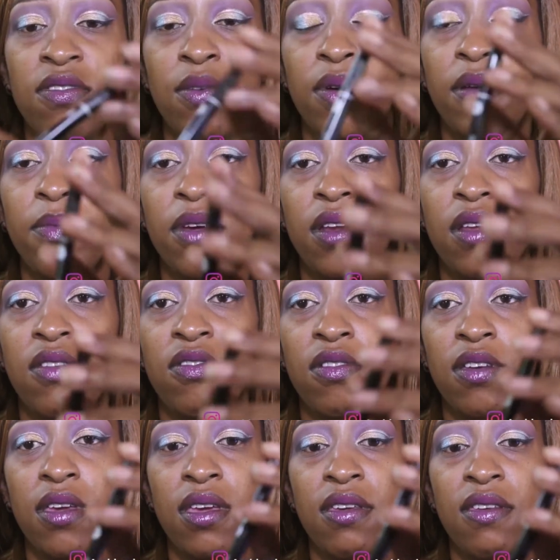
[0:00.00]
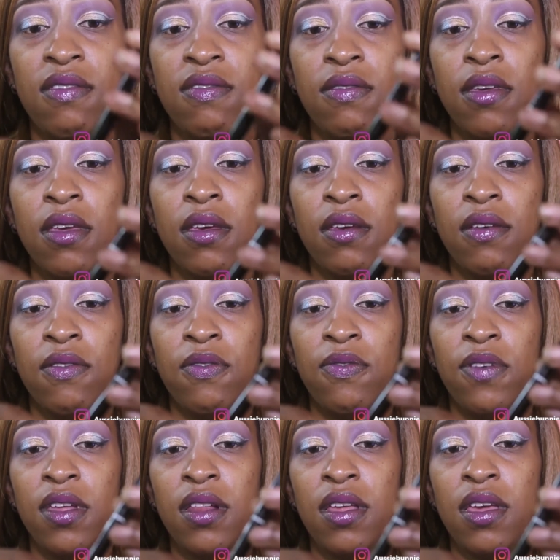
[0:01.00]
What I'm going to do is
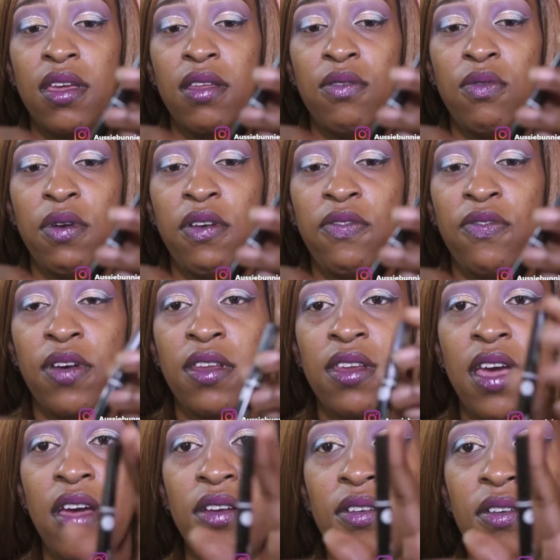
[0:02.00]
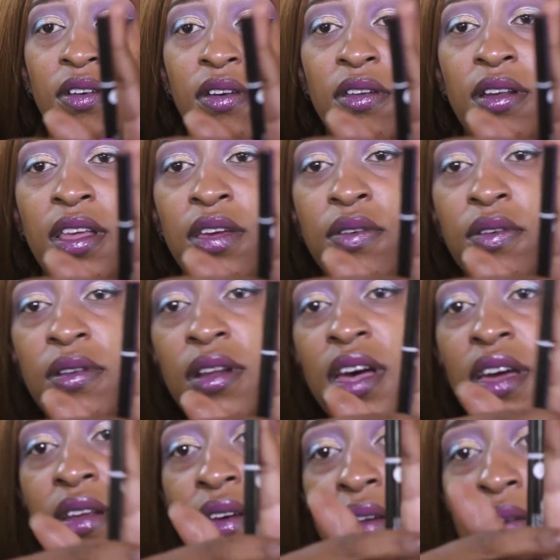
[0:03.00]
fill in with a Nano liquid
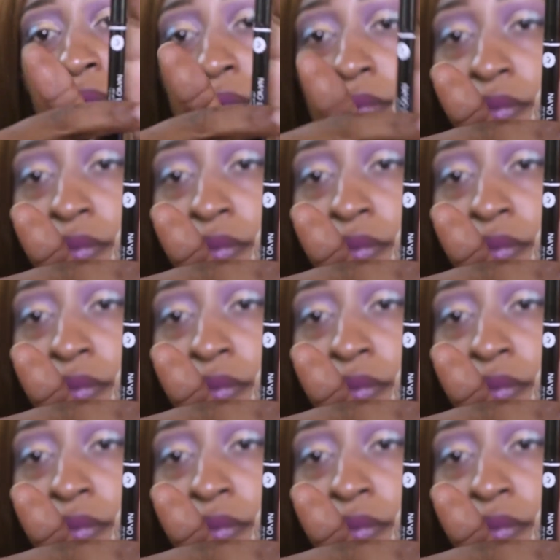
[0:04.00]
liner.